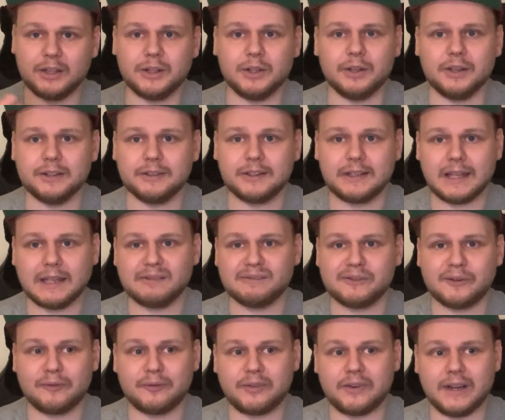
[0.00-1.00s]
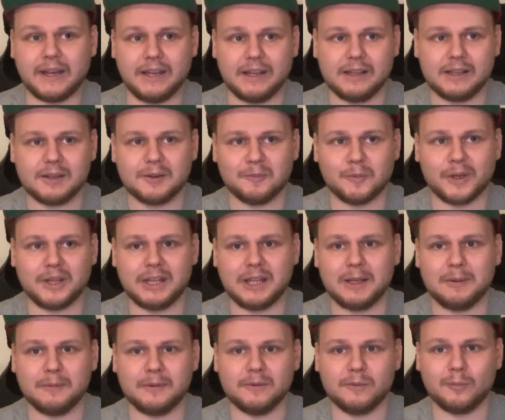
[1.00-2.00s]
you get the game for free,
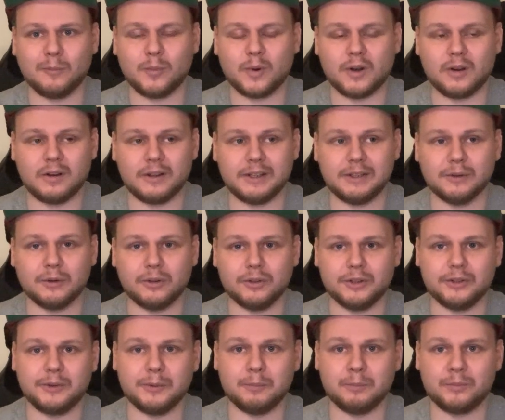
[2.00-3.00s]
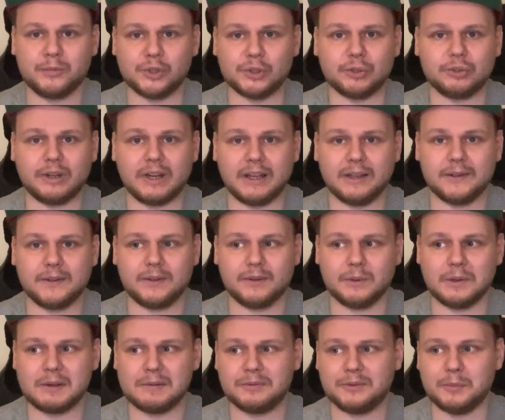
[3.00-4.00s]
but in order to progress,
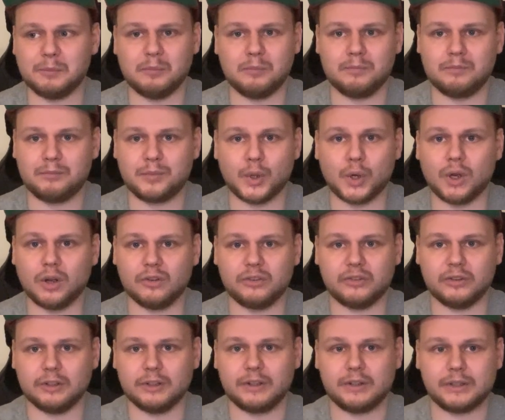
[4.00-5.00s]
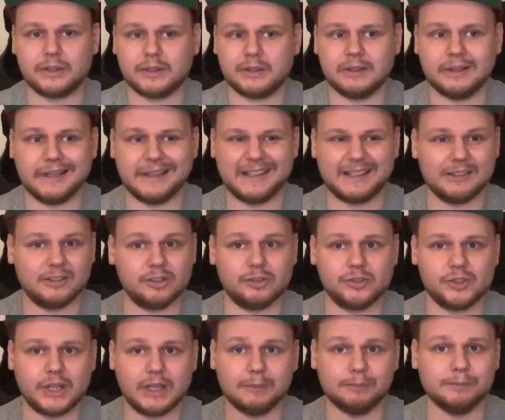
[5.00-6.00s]
you have to purchase like
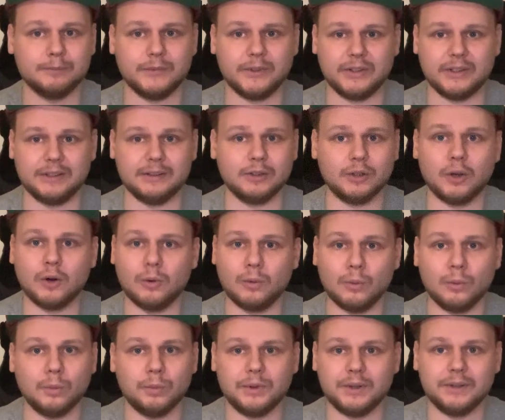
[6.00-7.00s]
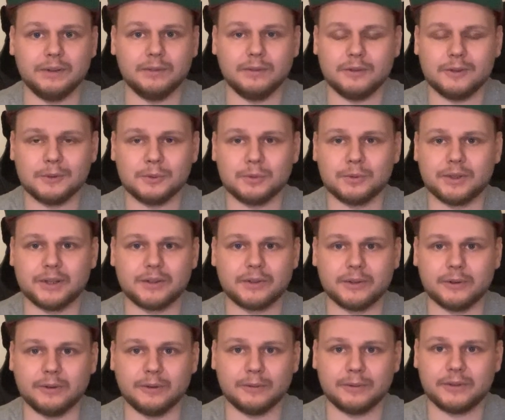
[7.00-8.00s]
gems and gold and all that
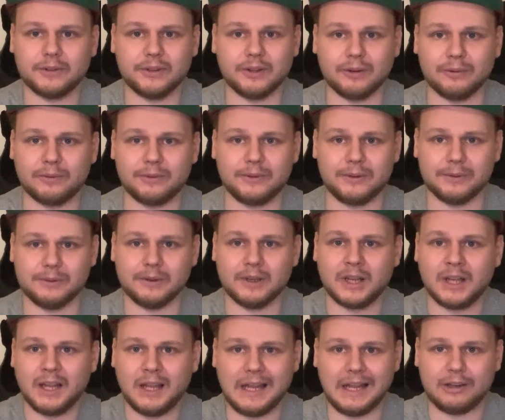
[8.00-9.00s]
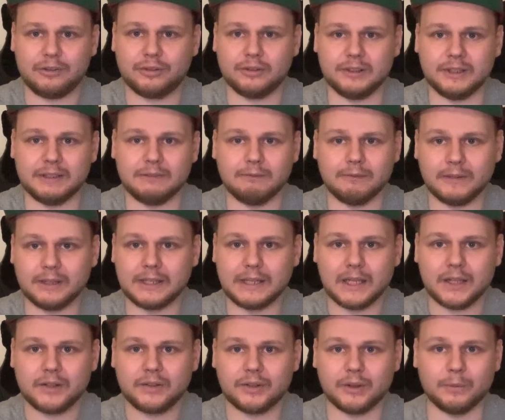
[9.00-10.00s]
sort of stuff to actually
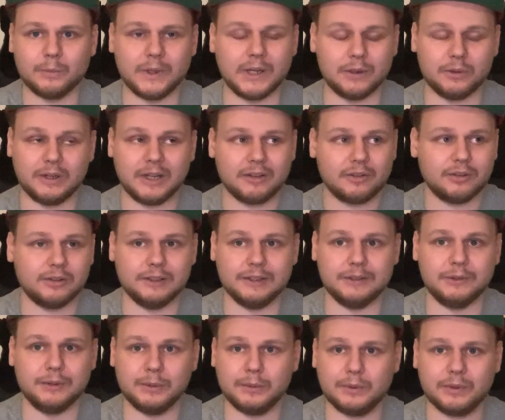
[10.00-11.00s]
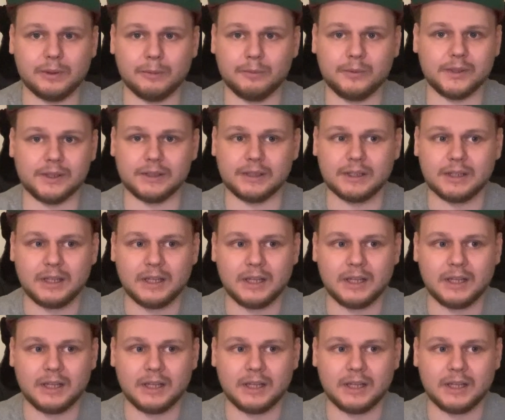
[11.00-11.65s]
get somewhere or actually do something.